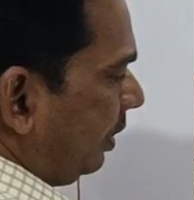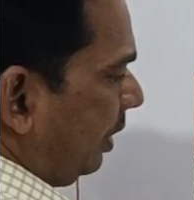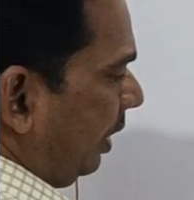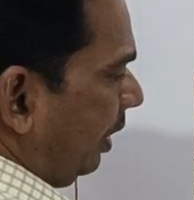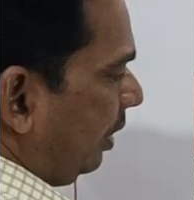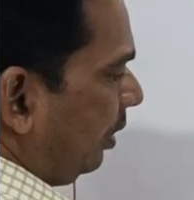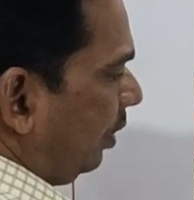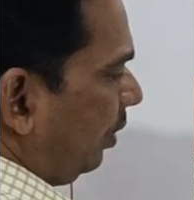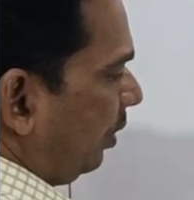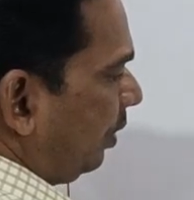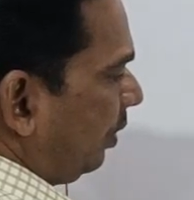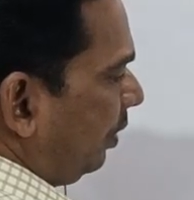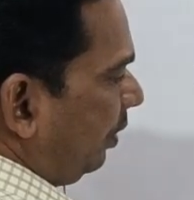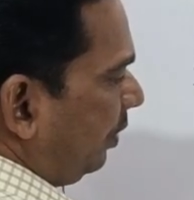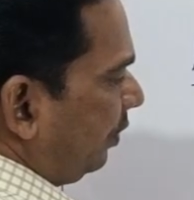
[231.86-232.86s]

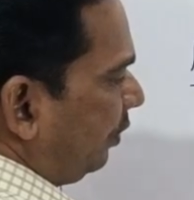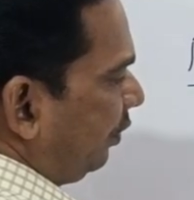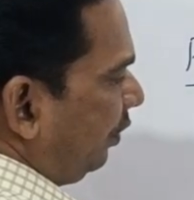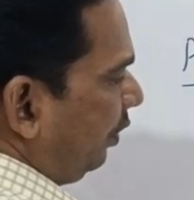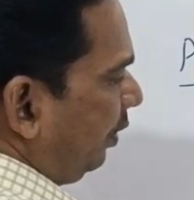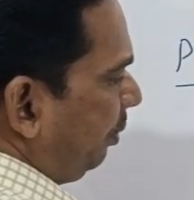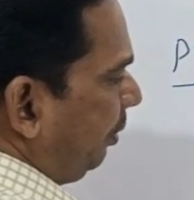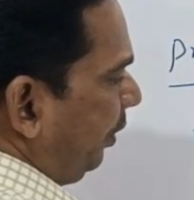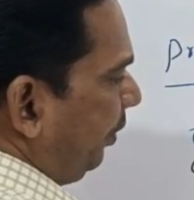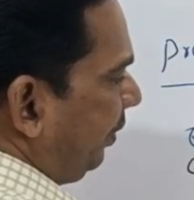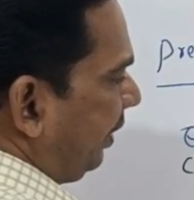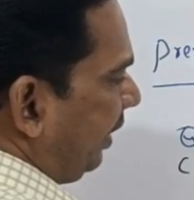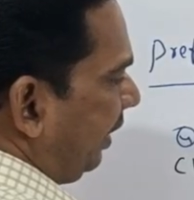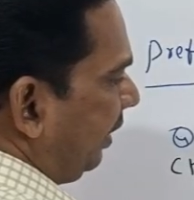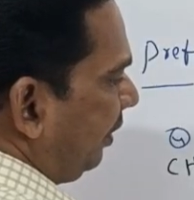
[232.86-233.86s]
3-chloro,
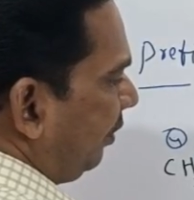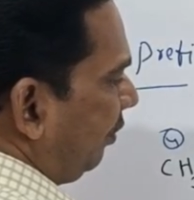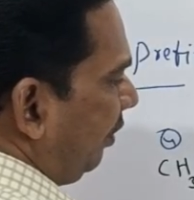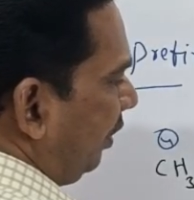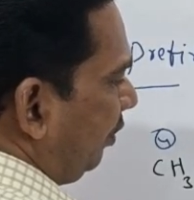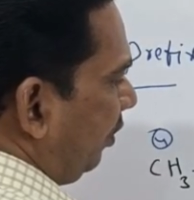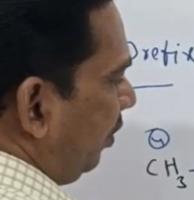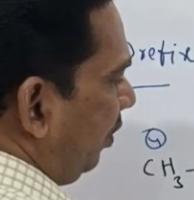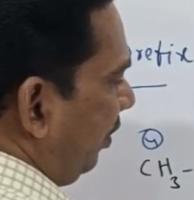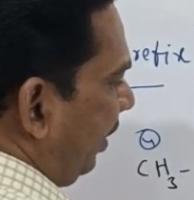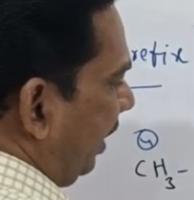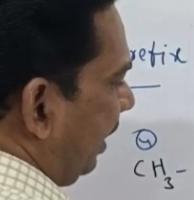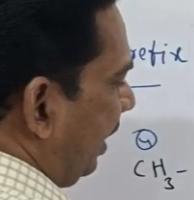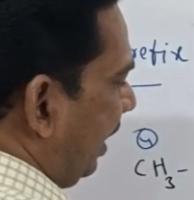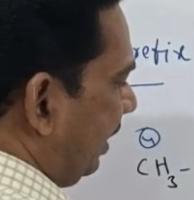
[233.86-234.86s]
4-butane, 1
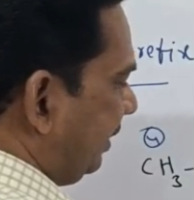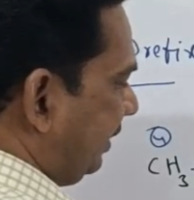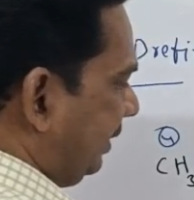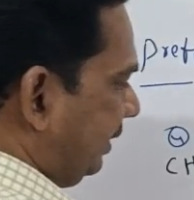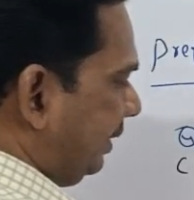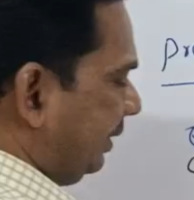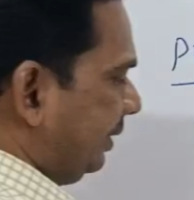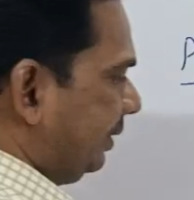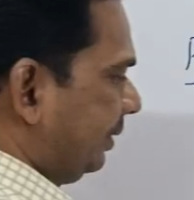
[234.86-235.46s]
oic acid.